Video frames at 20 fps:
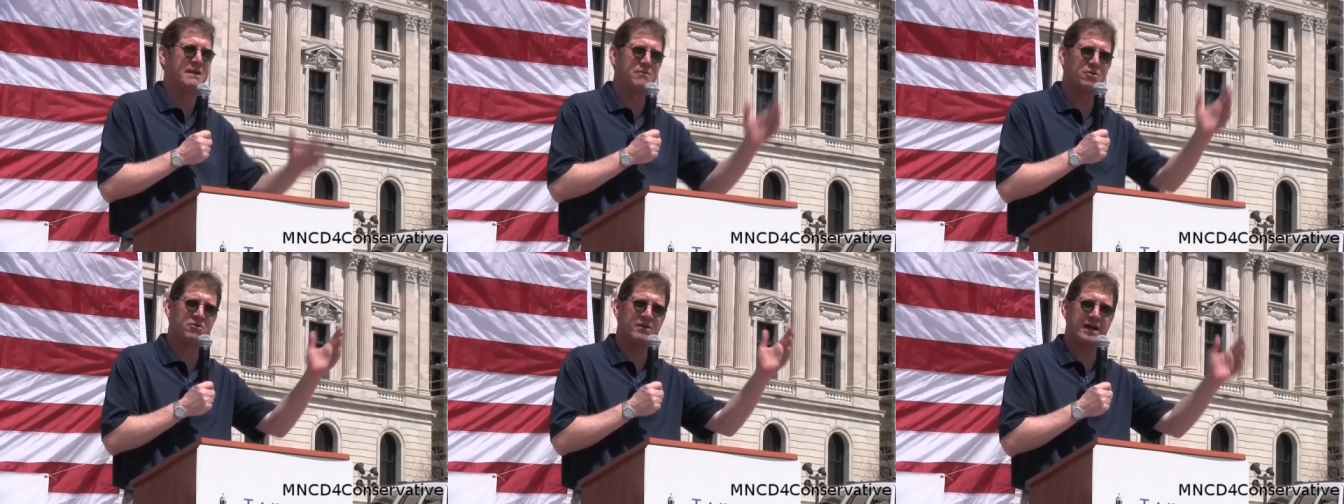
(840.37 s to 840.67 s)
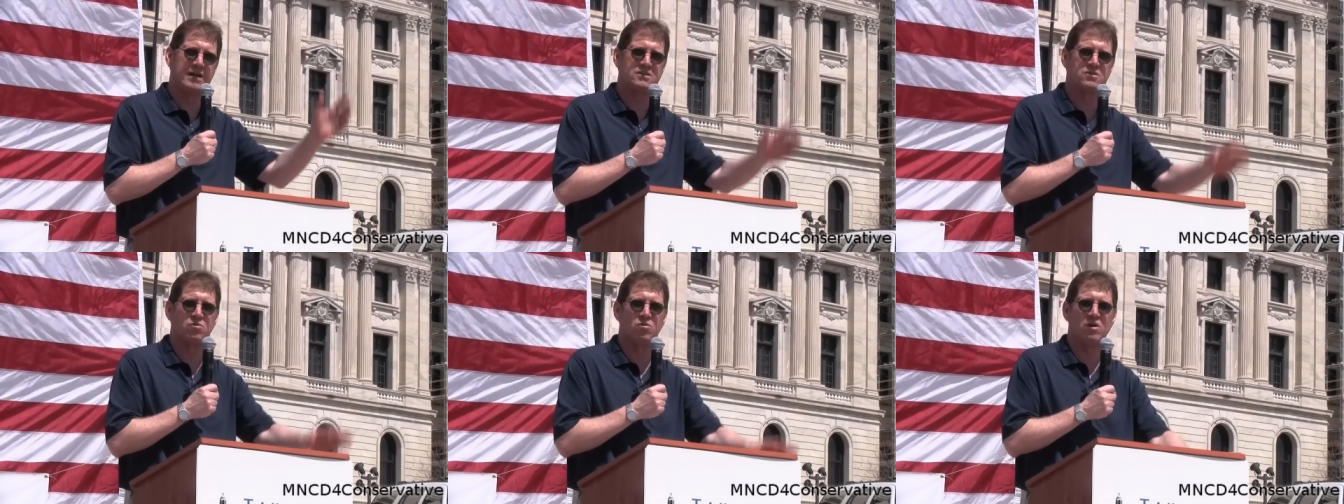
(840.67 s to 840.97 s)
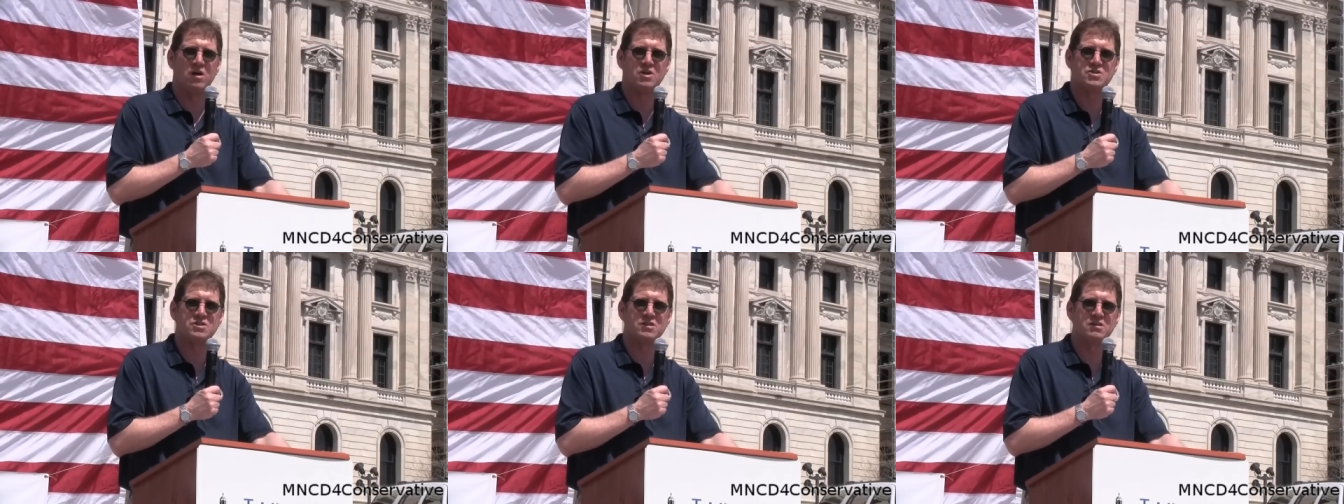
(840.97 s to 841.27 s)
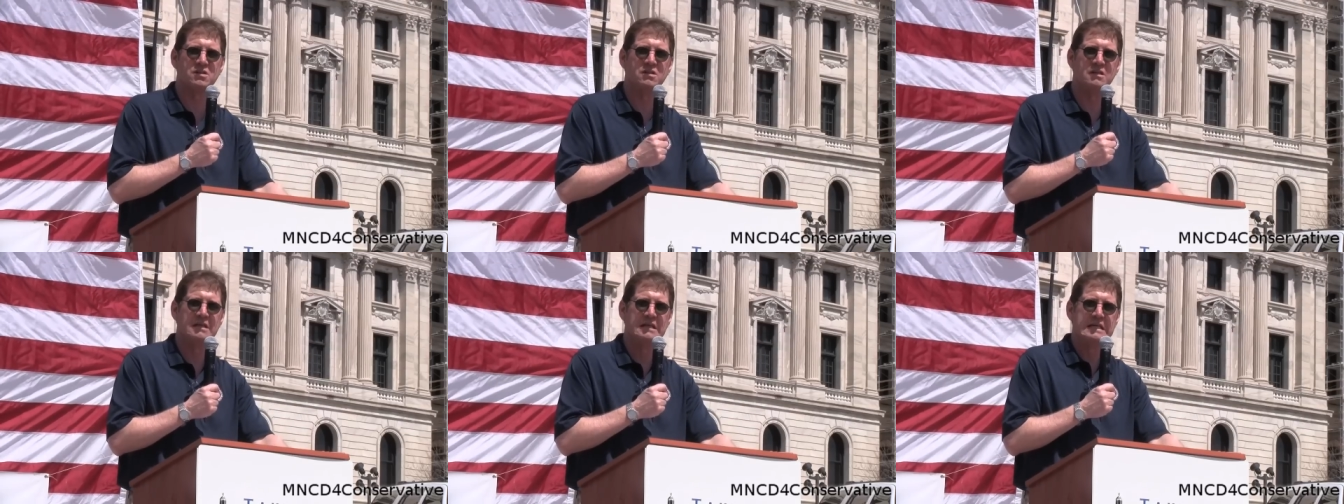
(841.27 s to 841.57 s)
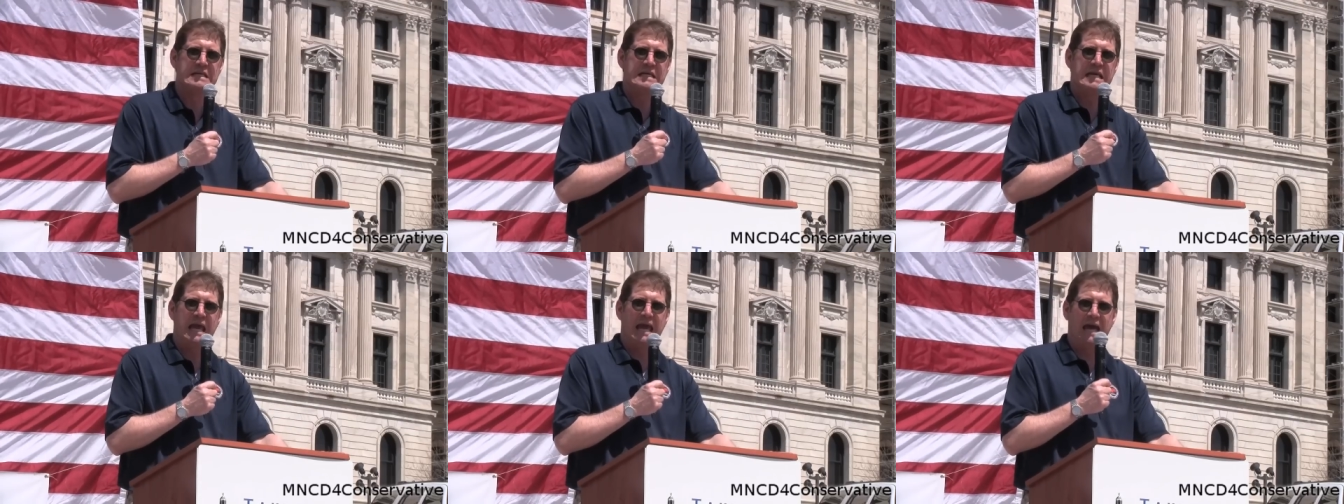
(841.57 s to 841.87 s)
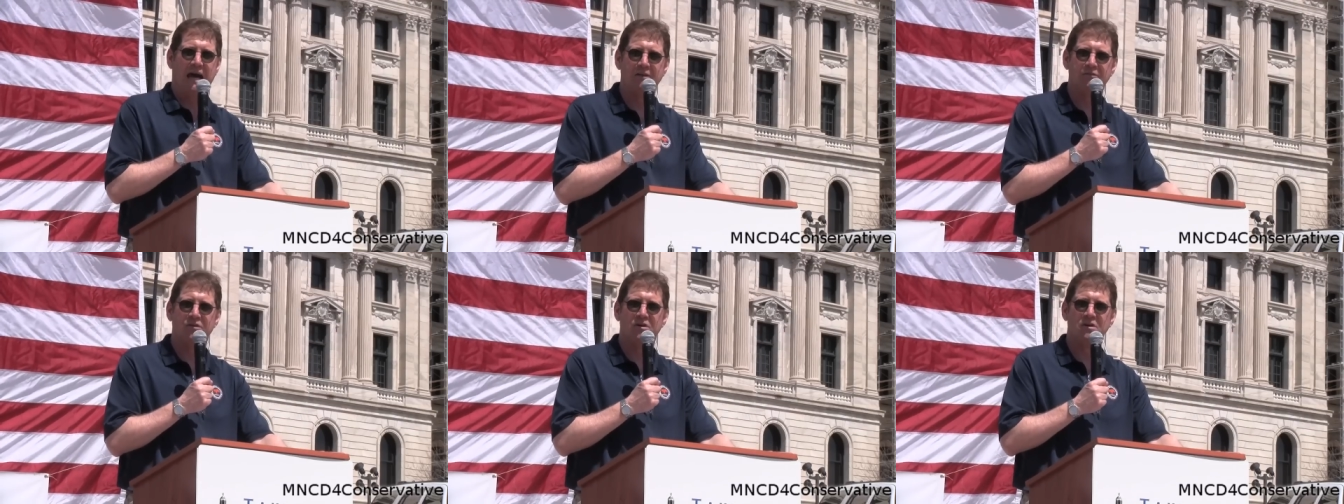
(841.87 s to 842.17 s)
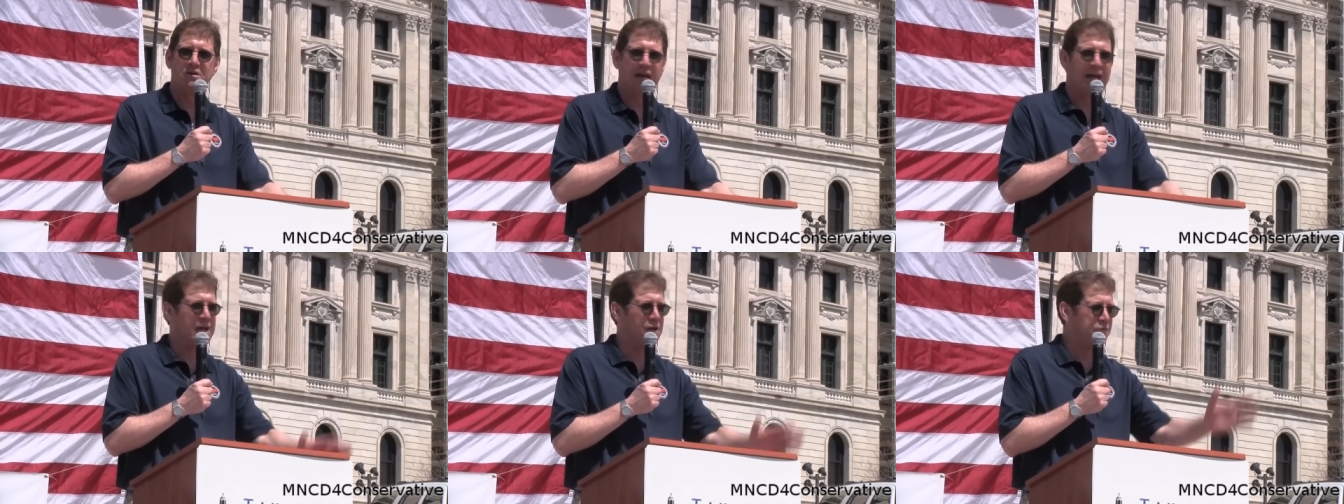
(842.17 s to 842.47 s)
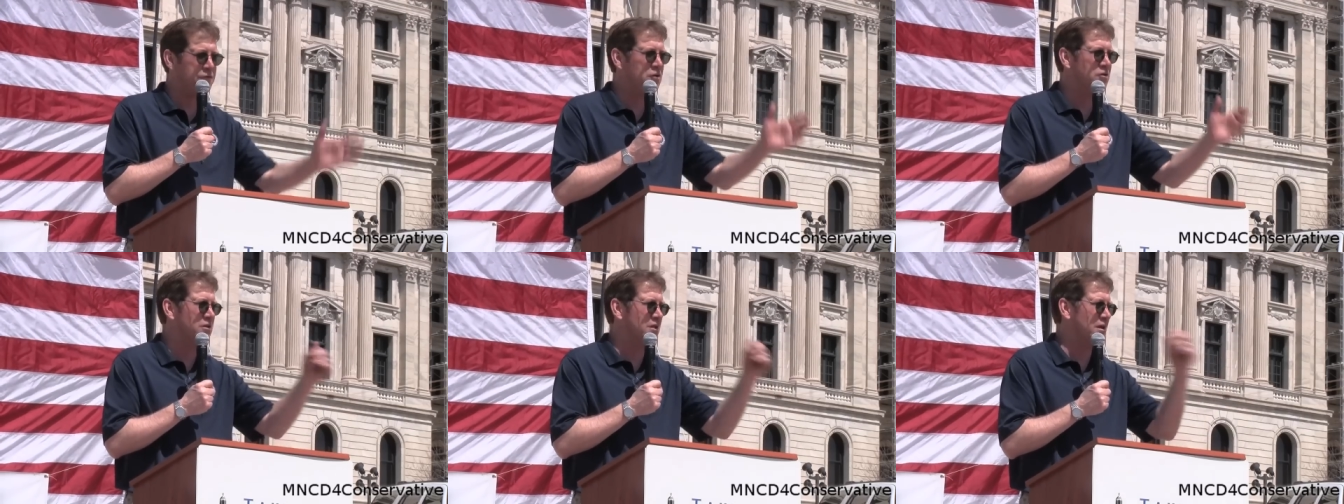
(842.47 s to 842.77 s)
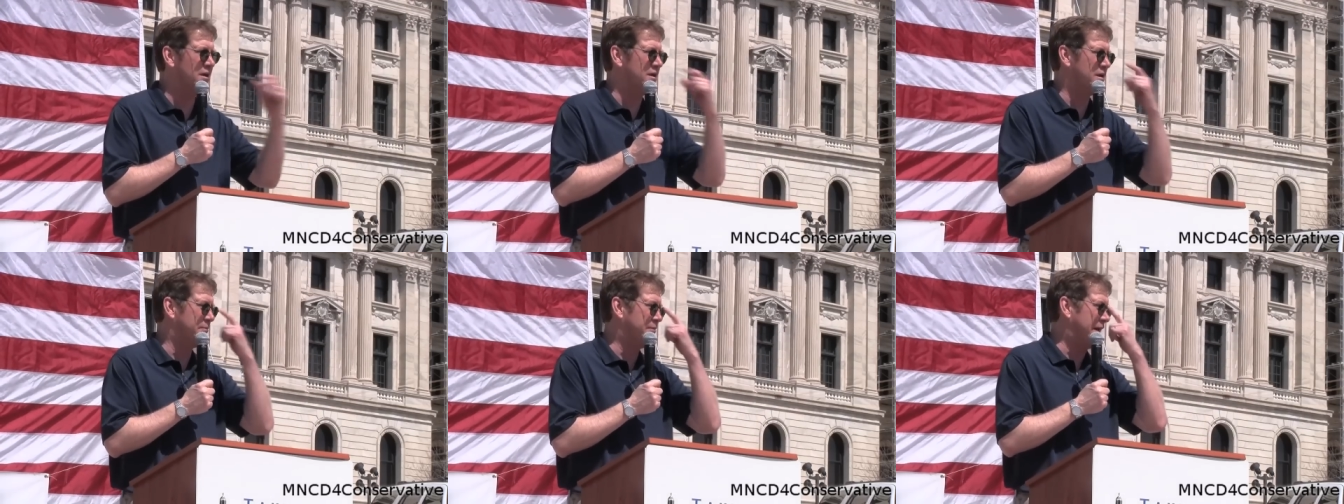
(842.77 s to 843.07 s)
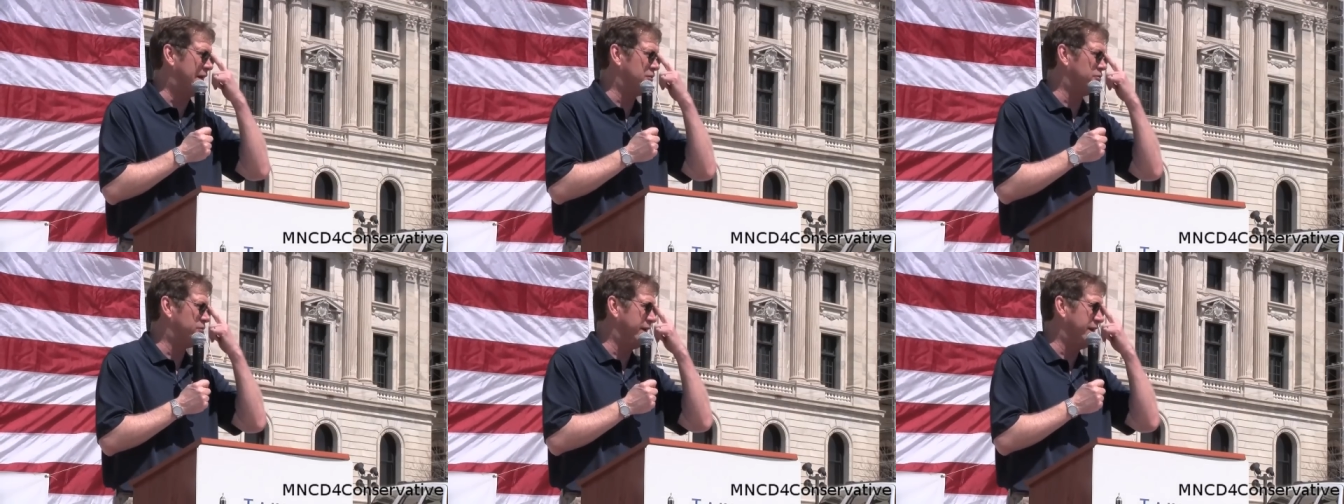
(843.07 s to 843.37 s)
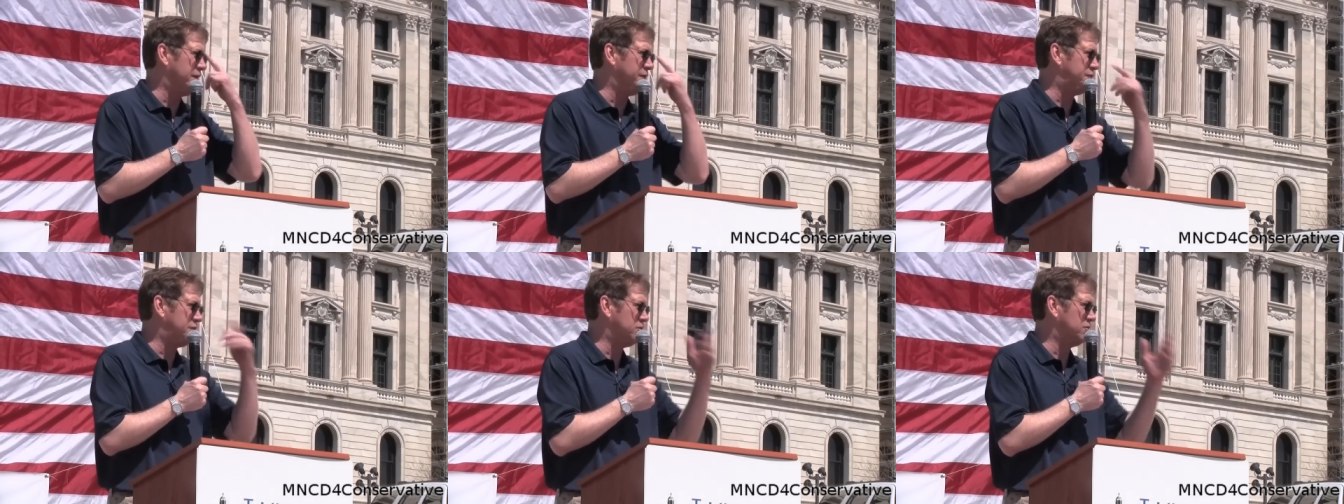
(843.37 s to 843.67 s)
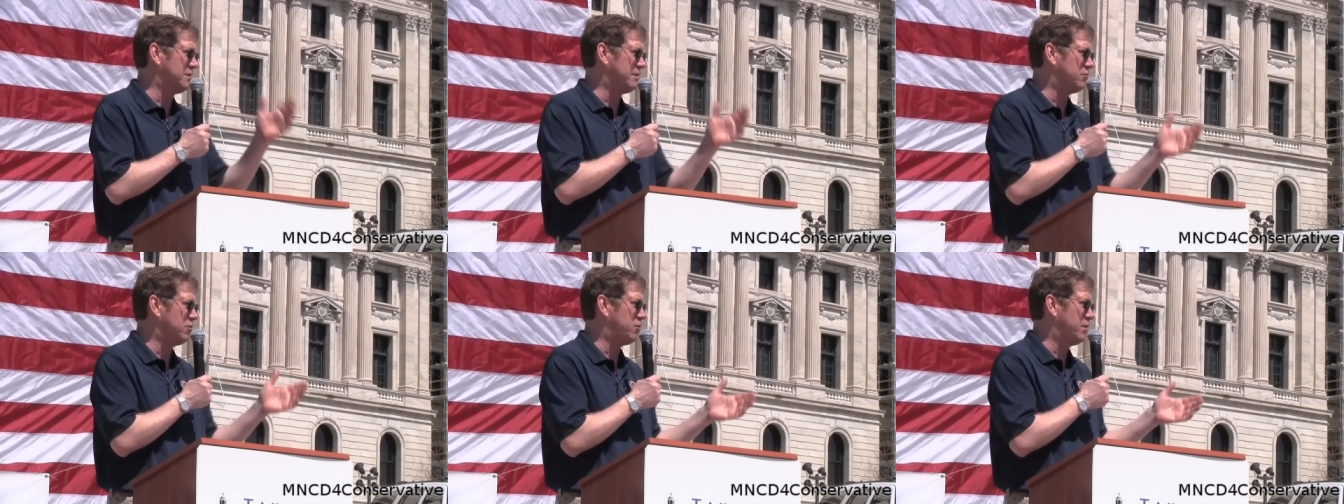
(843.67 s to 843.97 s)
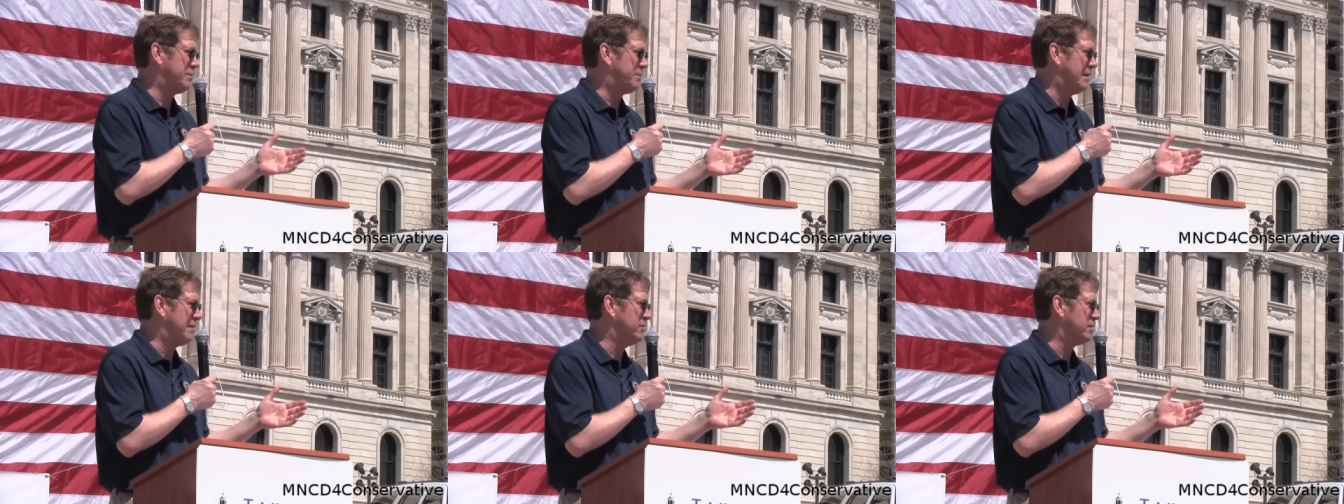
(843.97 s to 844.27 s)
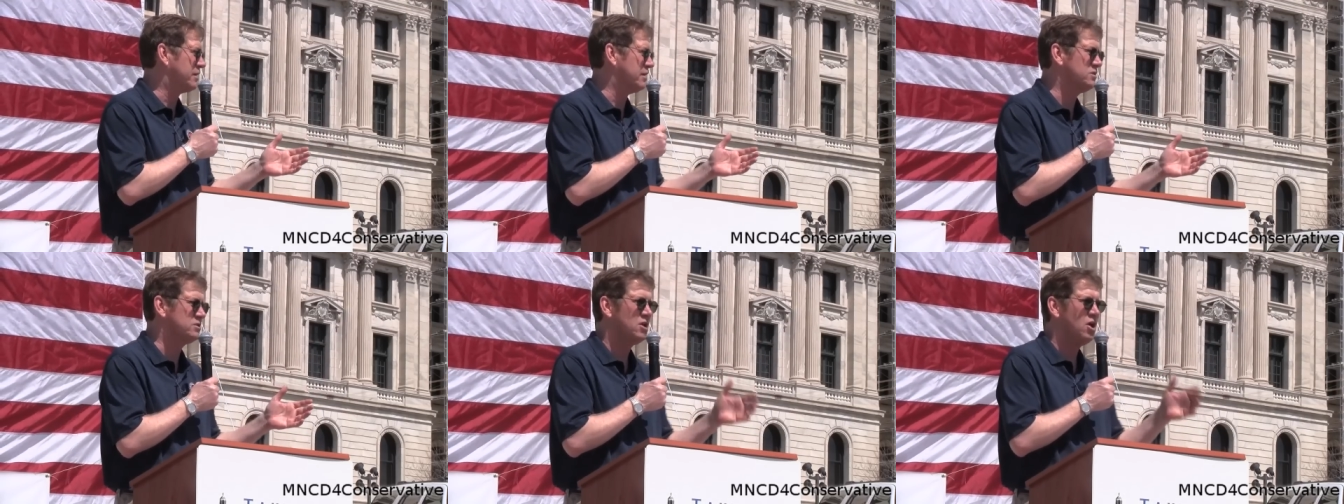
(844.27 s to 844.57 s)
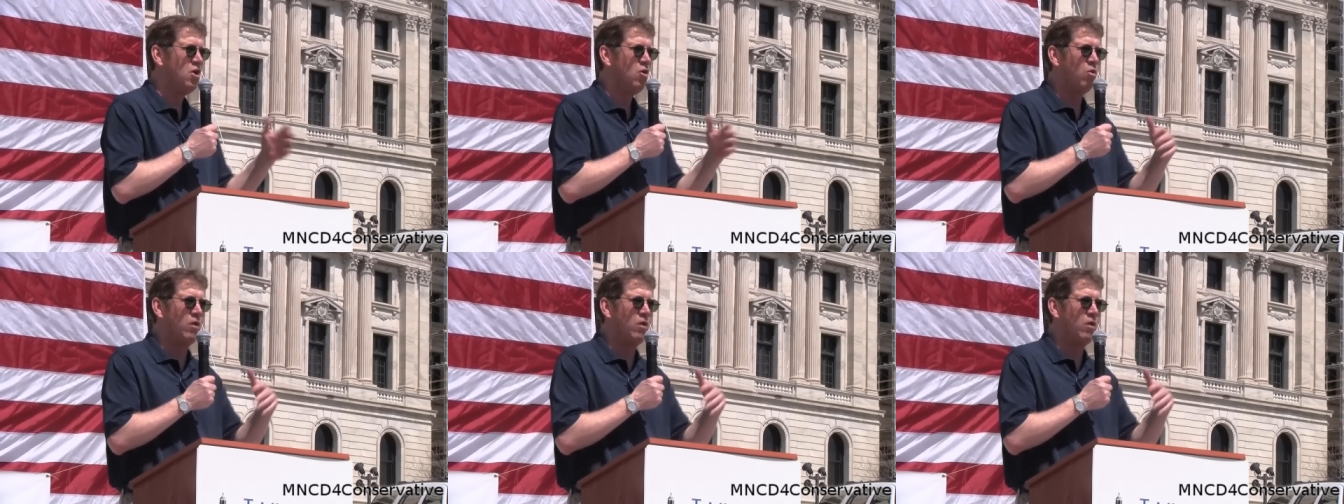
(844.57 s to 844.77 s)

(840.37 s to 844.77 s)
Democrats in Washington, ever, and, if you, and by the way, and a few liberal Republicans,